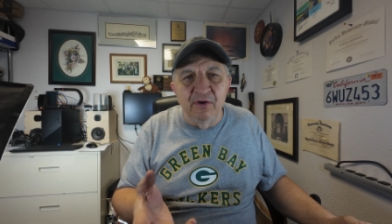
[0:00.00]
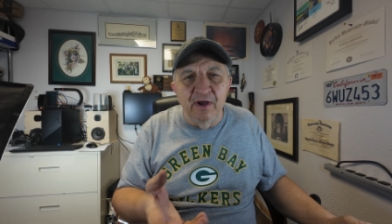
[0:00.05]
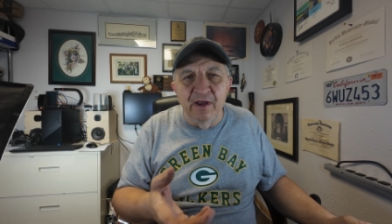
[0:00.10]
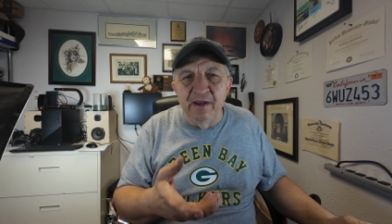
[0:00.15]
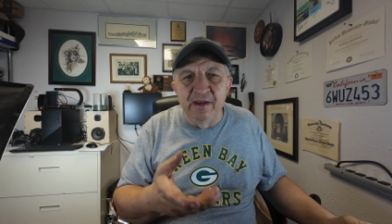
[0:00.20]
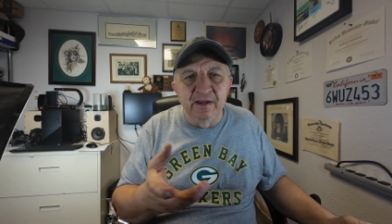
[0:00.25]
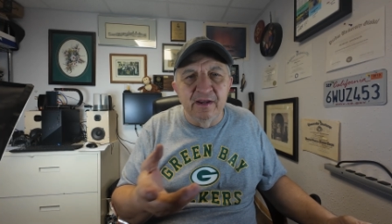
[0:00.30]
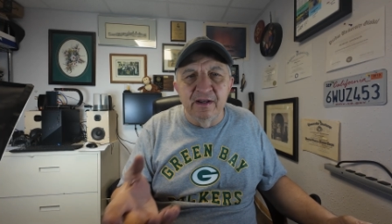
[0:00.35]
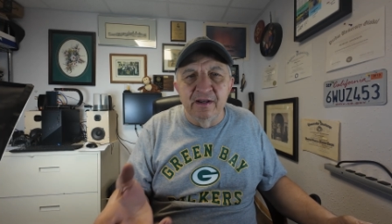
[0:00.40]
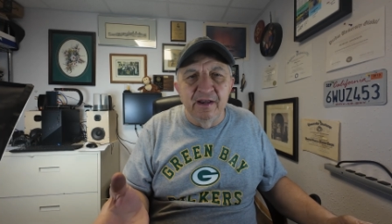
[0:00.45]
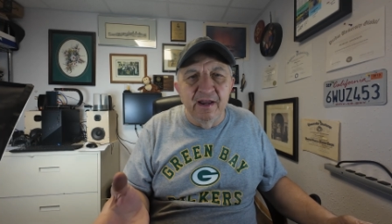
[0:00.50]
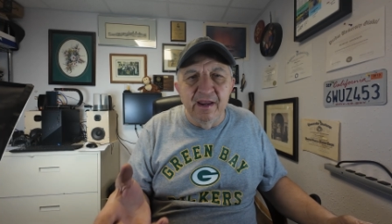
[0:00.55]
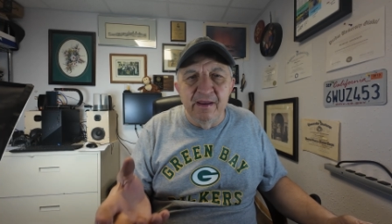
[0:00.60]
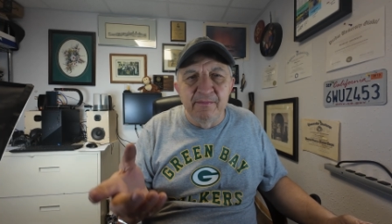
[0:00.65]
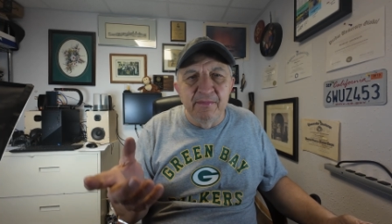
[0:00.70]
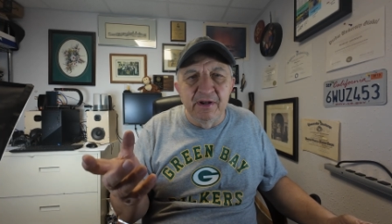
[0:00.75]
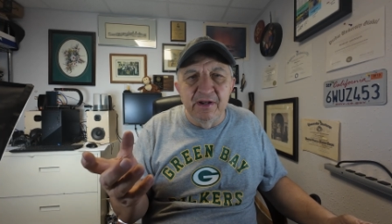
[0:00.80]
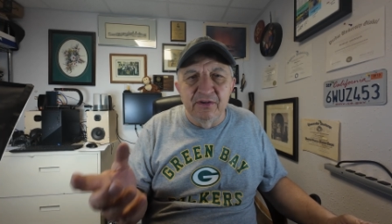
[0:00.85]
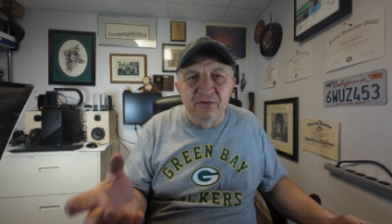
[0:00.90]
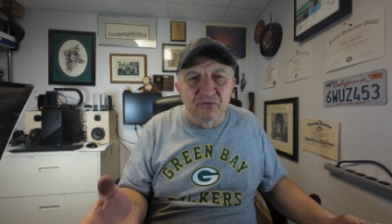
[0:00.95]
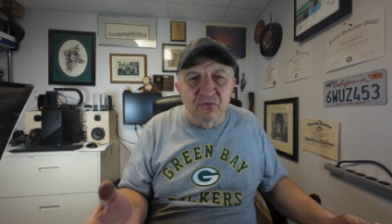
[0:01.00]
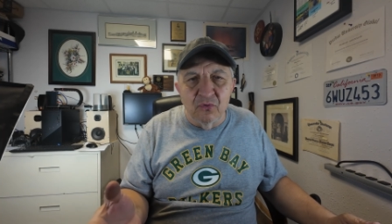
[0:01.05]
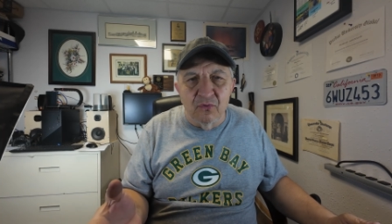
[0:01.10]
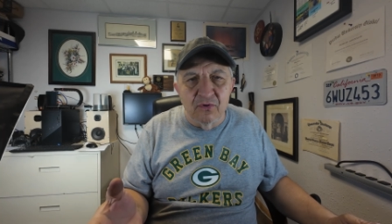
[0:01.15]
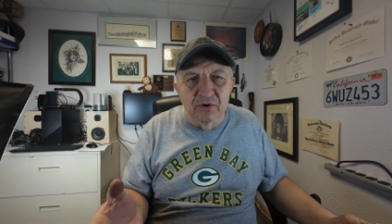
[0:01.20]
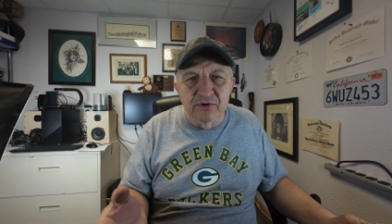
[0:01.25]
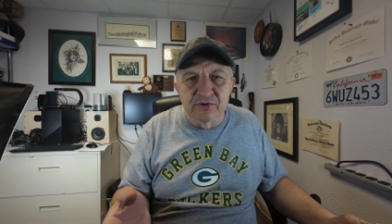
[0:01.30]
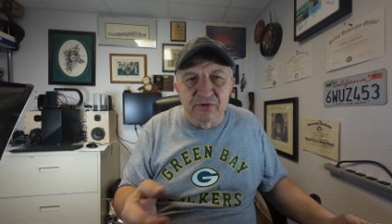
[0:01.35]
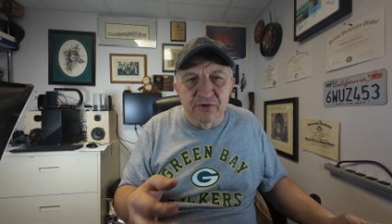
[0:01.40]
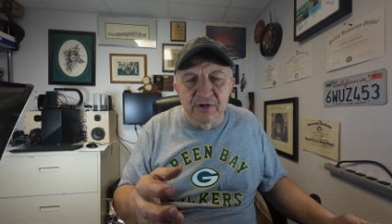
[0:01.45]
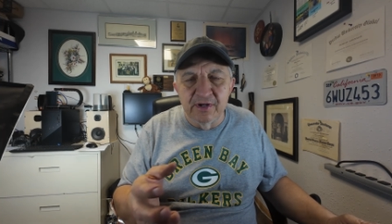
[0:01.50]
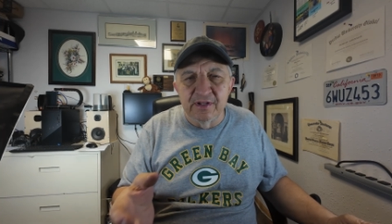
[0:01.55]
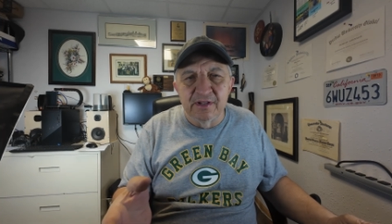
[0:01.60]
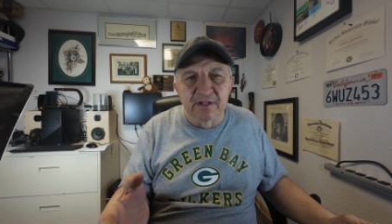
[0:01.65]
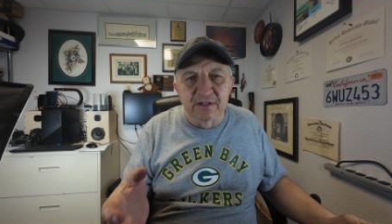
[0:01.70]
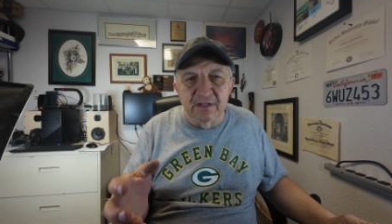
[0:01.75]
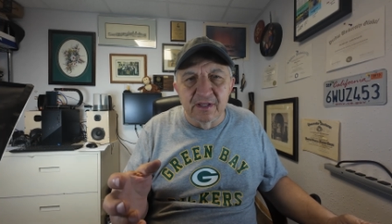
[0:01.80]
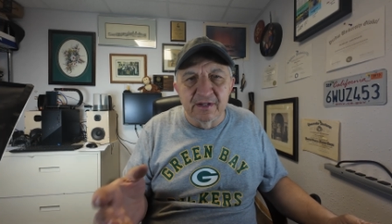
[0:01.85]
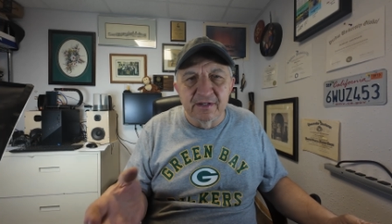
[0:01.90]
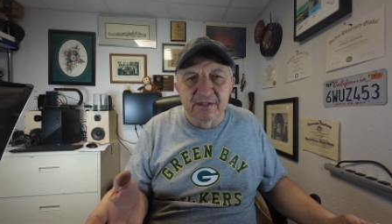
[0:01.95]
I ain't gonna name any stores or
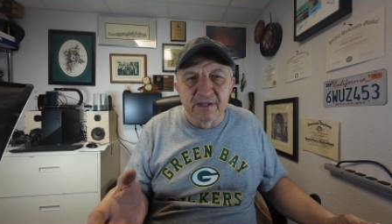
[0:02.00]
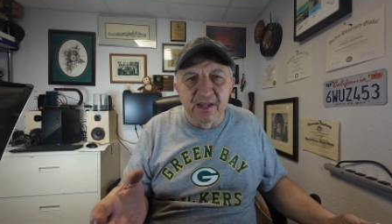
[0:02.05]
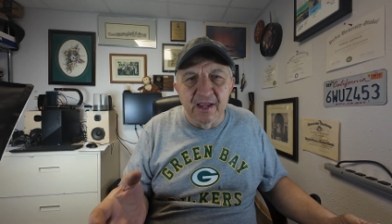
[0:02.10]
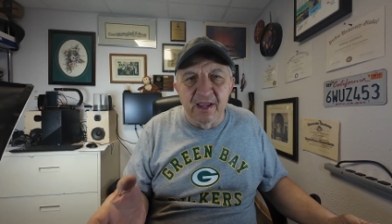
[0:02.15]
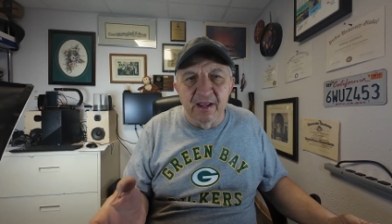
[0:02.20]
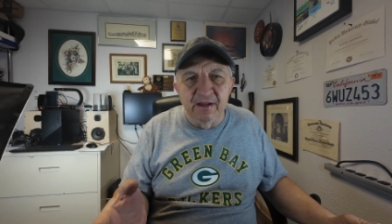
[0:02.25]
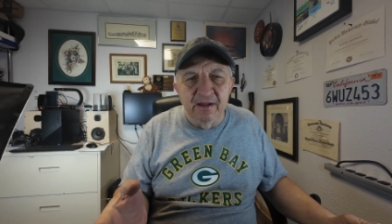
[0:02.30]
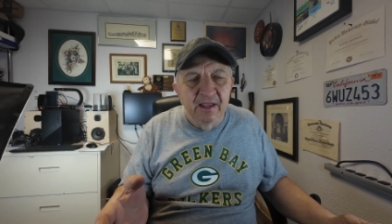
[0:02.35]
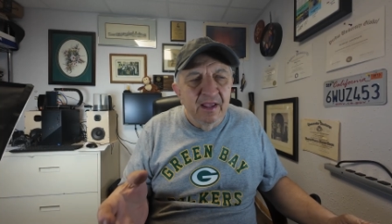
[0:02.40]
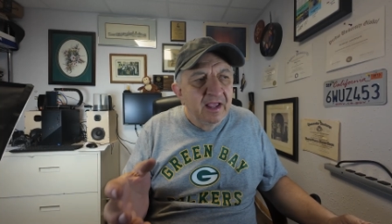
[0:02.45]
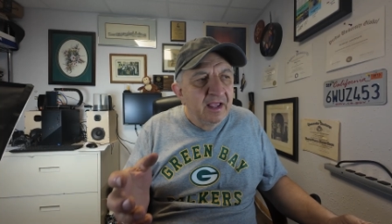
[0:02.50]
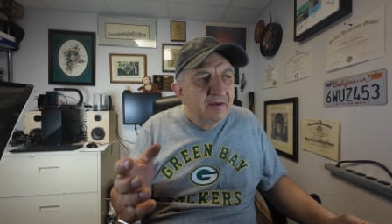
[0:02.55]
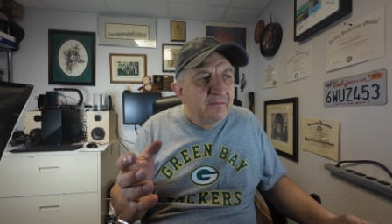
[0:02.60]
anything like that,